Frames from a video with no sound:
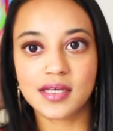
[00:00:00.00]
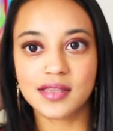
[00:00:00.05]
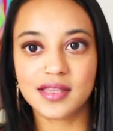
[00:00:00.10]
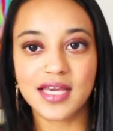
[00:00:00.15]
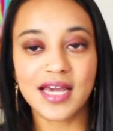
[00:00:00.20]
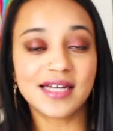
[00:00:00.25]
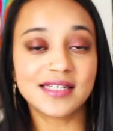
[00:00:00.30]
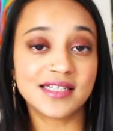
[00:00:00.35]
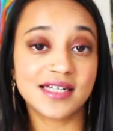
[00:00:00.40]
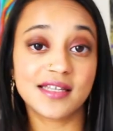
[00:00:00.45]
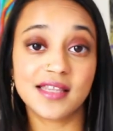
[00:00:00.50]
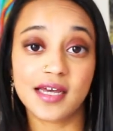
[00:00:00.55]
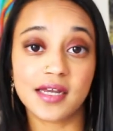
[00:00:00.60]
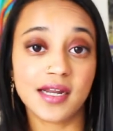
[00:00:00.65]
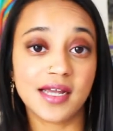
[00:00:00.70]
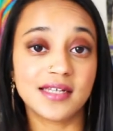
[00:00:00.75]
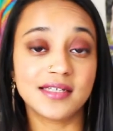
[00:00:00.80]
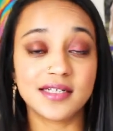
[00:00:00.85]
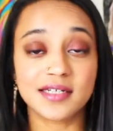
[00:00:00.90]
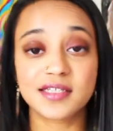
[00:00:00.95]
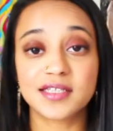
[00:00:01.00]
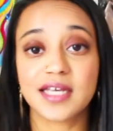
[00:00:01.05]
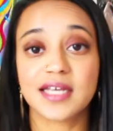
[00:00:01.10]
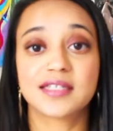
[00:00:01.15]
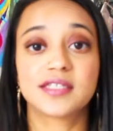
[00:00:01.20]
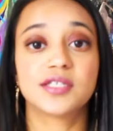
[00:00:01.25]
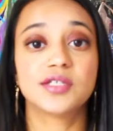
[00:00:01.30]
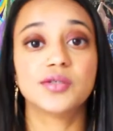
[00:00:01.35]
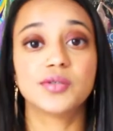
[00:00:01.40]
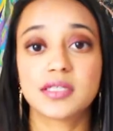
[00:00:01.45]
the idea that Indians
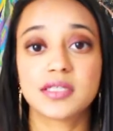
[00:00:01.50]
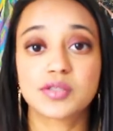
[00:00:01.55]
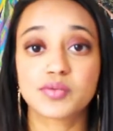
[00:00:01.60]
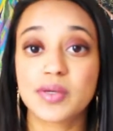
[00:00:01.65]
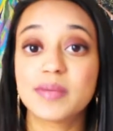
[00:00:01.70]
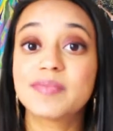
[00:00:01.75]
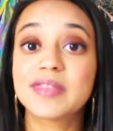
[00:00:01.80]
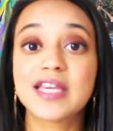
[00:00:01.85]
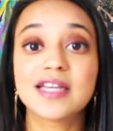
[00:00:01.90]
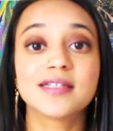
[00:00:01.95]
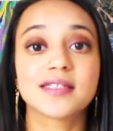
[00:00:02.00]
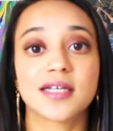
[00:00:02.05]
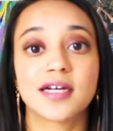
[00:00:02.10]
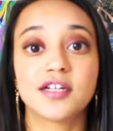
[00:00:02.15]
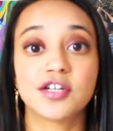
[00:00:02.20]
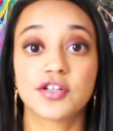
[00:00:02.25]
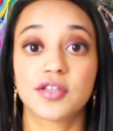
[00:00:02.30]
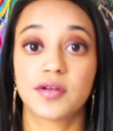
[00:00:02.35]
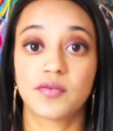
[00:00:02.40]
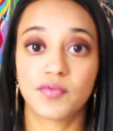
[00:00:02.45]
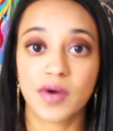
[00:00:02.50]
like to sweep things under the